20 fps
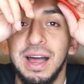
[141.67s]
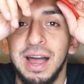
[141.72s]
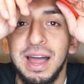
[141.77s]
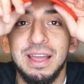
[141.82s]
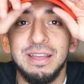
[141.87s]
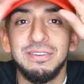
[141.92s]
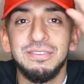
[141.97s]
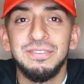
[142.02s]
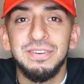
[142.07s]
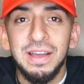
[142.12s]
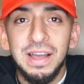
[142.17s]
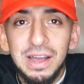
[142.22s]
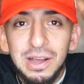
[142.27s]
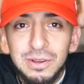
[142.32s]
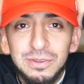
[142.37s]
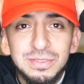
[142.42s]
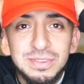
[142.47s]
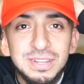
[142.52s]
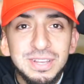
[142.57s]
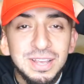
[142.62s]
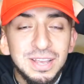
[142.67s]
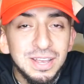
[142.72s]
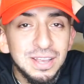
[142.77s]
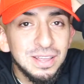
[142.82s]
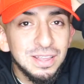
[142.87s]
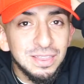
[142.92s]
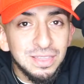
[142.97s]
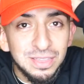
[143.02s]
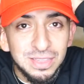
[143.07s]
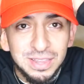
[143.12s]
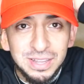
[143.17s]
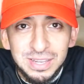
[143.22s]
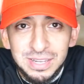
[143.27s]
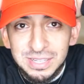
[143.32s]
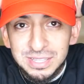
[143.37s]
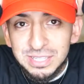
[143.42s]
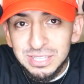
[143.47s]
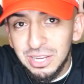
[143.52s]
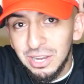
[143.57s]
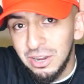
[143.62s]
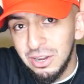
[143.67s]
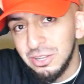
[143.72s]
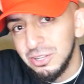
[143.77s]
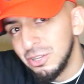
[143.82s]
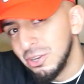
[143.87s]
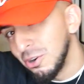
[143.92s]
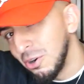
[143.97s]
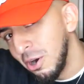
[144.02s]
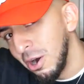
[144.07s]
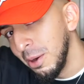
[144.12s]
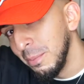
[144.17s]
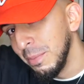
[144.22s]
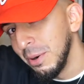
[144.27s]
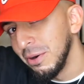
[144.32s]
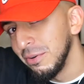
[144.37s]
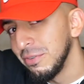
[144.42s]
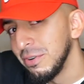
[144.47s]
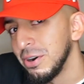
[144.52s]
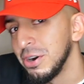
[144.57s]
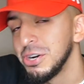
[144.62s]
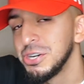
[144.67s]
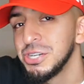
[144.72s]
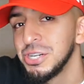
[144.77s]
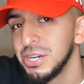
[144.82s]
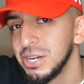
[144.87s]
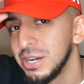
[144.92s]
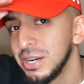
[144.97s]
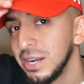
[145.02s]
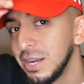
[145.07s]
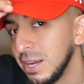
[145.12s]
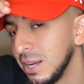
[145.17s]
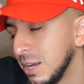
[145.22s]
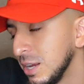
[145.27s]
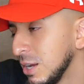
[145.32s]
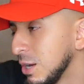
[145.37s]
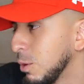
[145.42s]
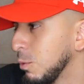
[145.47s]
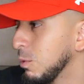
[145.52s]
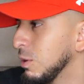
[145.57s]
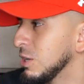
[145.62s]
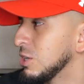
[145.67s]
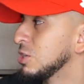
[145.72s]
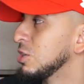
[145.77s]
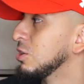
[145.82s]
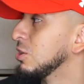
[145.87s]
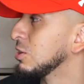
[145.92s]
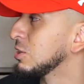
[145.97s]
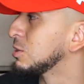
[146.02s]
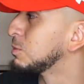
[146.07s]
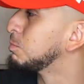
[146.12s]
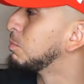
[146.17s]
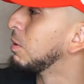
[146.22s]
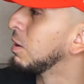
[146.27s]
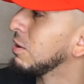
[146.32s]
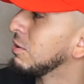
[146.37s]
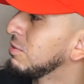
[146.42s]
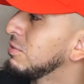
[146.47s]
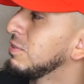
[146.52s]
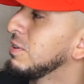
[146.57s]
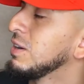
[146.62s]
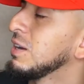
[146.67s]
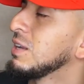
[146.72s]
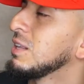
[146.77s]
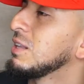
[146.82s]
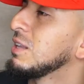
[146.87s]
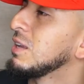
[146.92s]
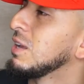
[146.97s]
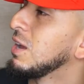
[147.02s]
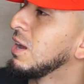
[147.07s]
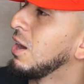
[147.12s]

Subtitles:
I found this Under Armour version which looks perfect